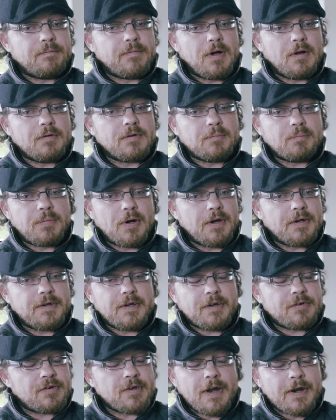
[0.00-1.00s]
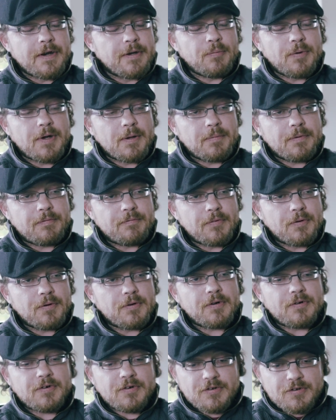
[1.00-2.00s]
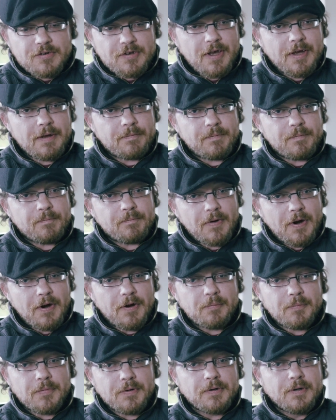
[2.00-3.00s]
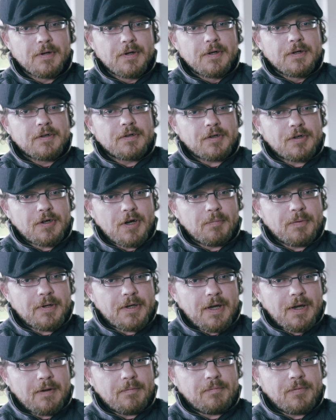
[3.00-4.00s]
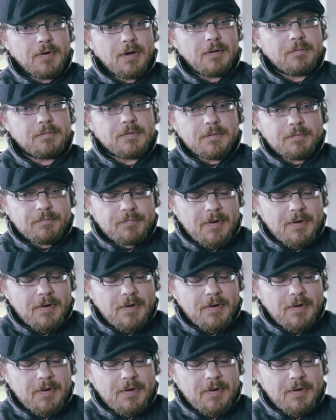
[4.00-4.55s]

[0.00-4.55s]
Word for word: involved in politics in any way before. There's a safe environment to come and get involved. They're